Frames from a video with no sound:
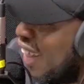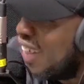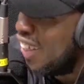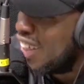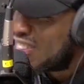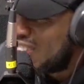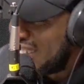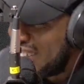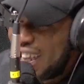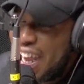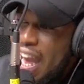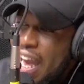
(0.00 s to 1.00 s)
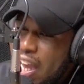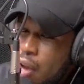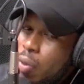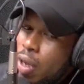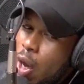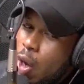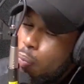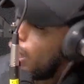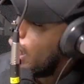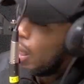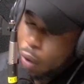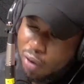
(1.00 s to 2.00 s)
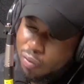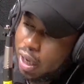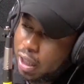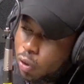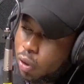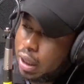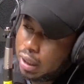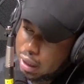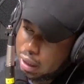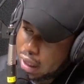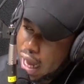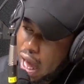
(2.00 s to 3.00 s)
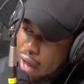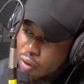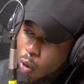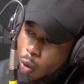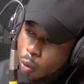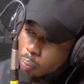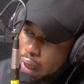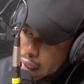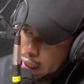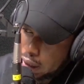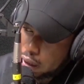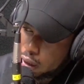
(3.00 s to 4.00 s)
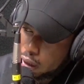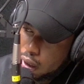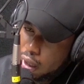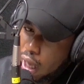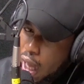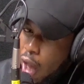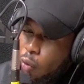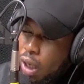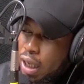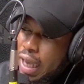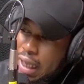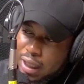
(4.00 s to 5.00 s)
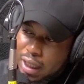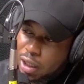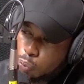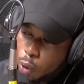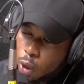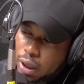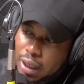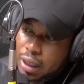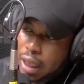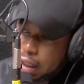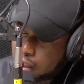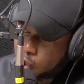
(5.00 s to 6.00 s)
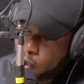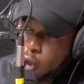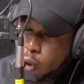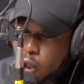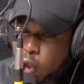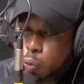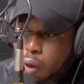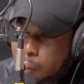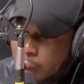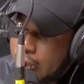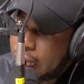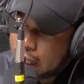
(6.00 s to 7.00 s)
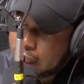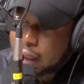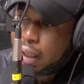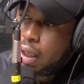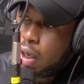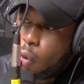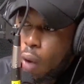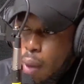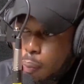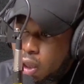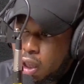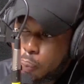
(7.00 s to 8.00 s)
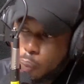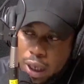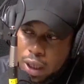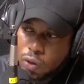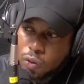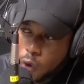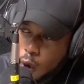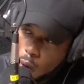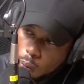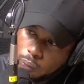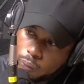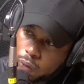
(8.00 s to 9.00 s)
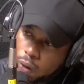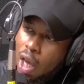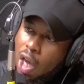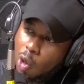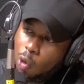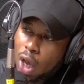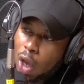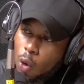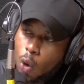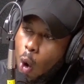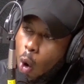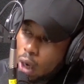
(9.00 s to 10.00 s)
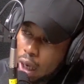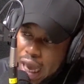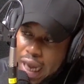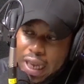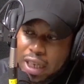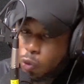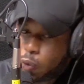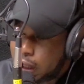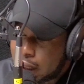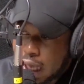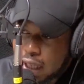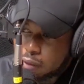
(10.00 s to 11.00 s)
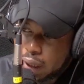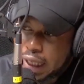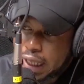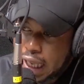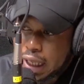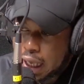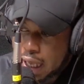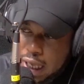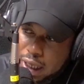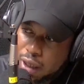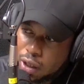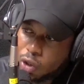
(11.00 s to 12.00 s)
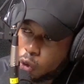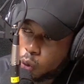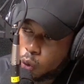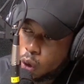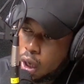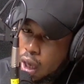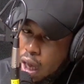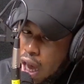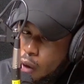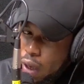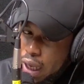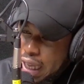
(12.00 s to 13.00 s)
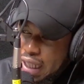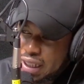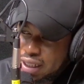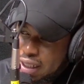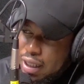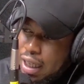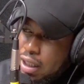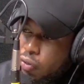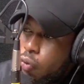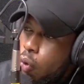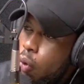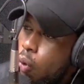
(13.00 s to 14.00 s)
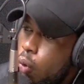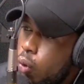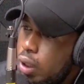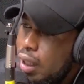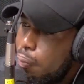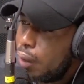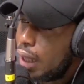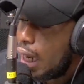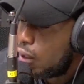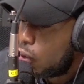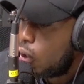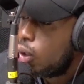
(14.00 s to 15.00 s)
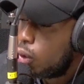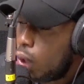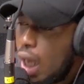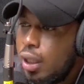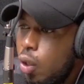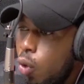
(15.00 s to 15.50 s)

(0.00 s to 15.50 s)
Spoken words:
it's not coming out. But whatever reason it is, and I have a complaint, how do I get this process started? Do I go to the supermarket where I bought the product from? Do I go online and tweet as many Kenyans do? How do I get redress for something that hasn't gone